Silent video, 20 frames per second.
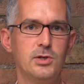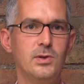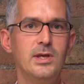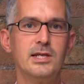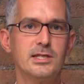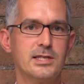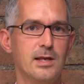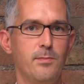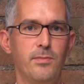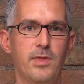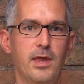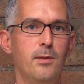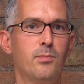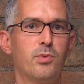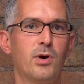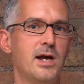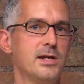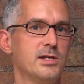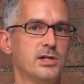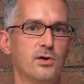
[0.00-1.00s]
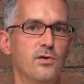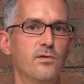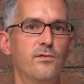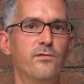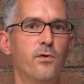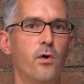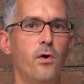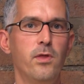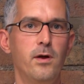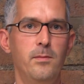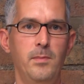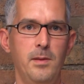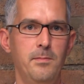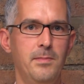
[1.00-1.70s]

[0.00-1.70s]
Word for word: doing something practical for them.